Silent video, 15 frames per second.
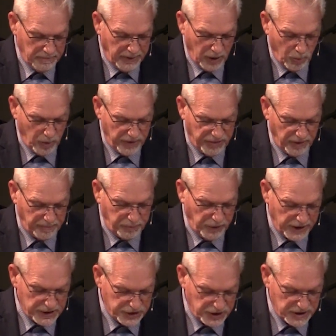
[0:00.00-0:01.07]
but with the
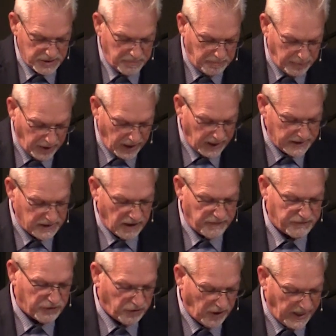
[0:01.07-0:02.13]
precious blood
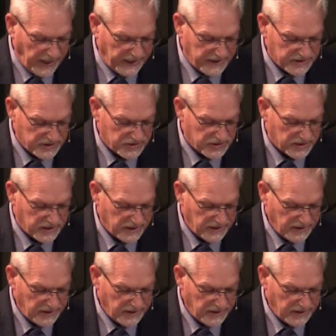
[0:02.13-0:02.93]
of Christ,